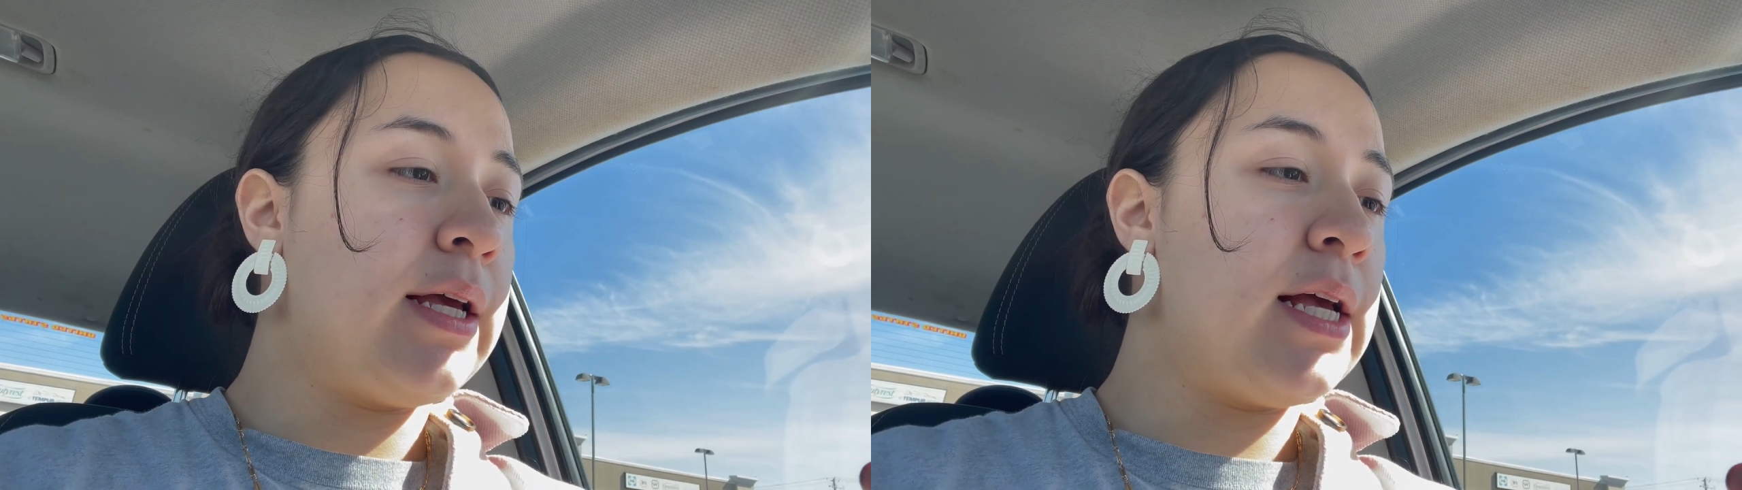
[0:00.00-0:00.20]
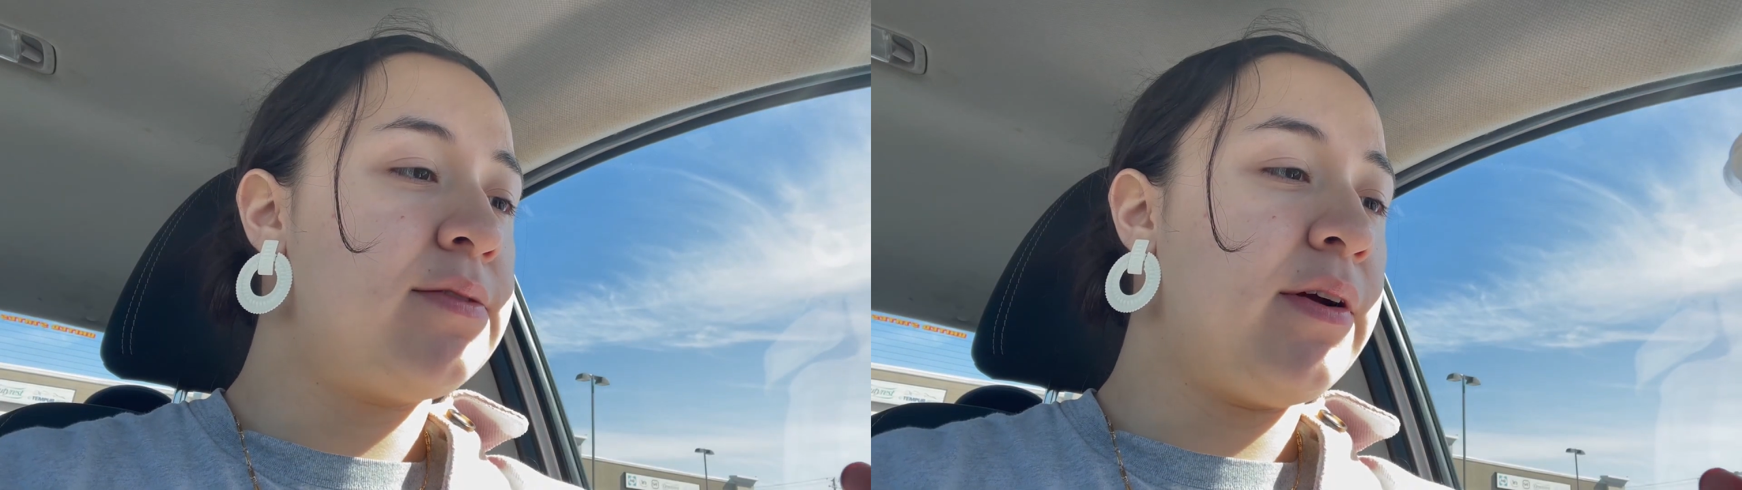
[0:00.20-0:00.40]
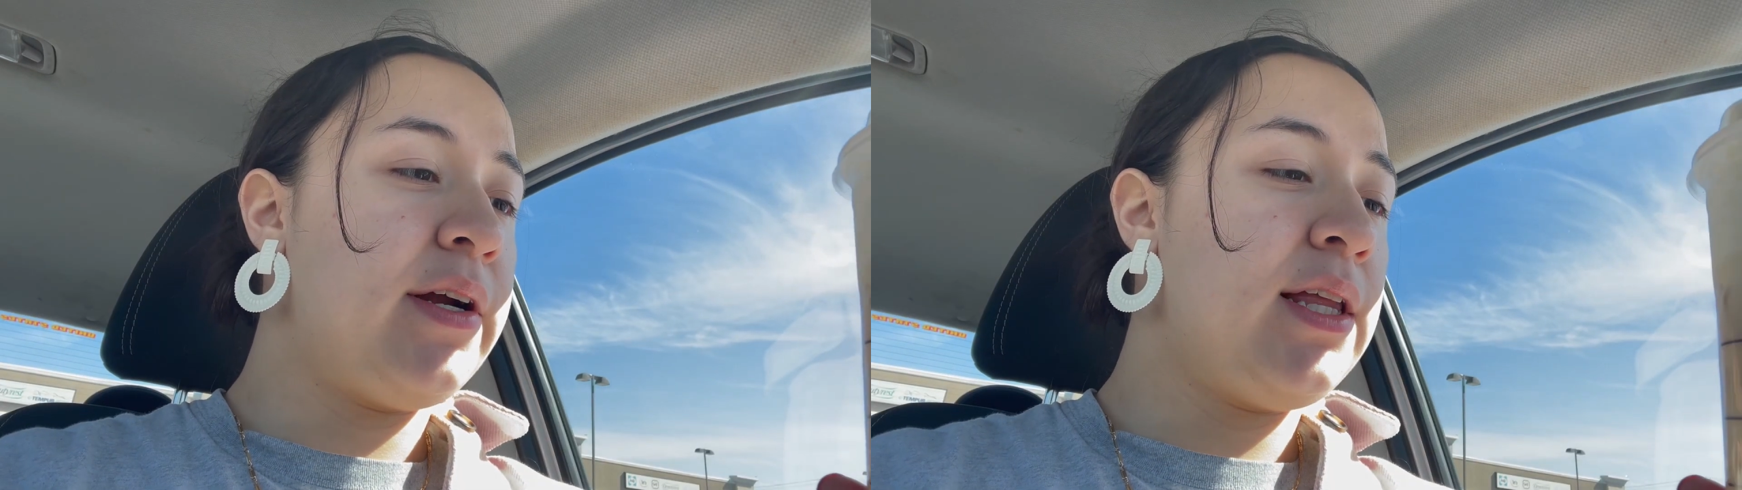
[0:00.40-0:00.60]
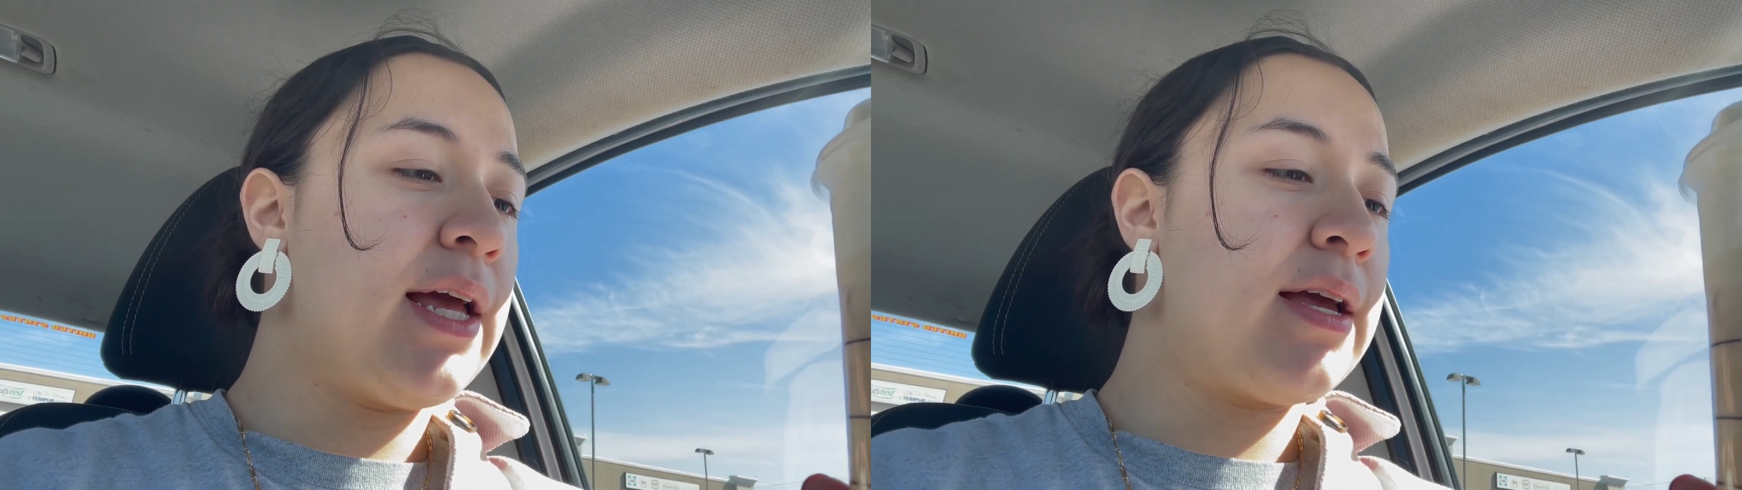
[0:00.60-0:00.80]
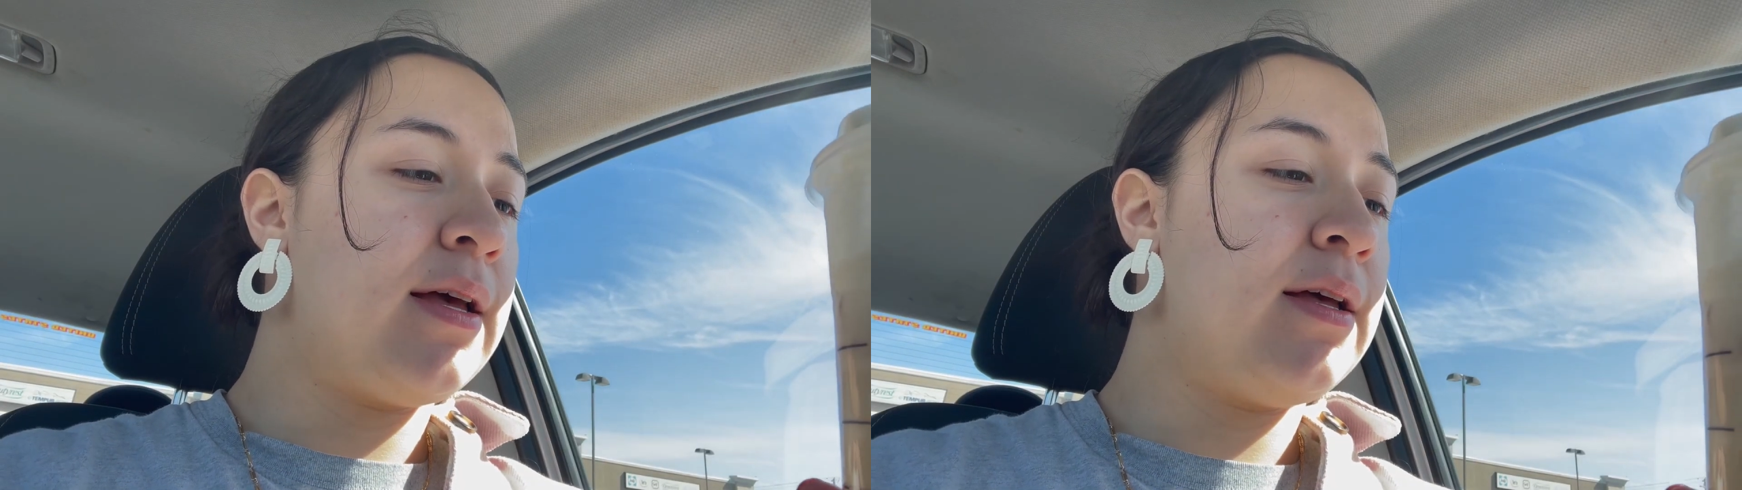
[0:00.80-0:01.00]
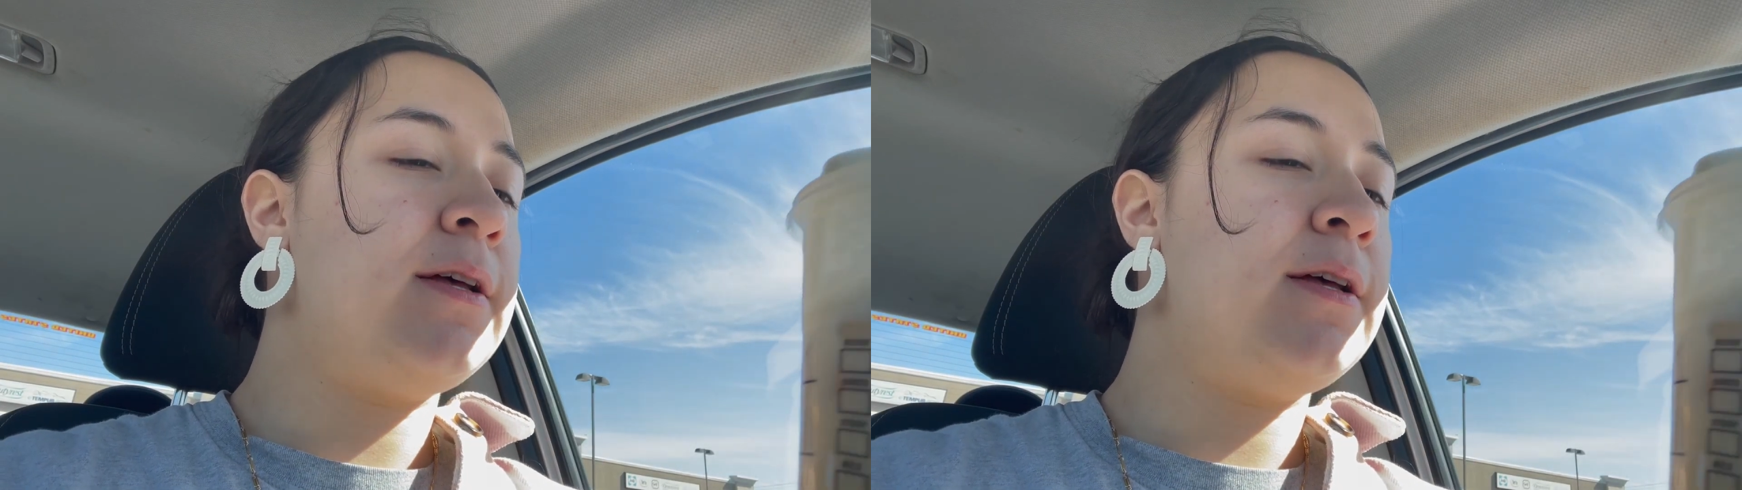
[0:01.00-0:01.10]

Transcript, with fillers: It's very like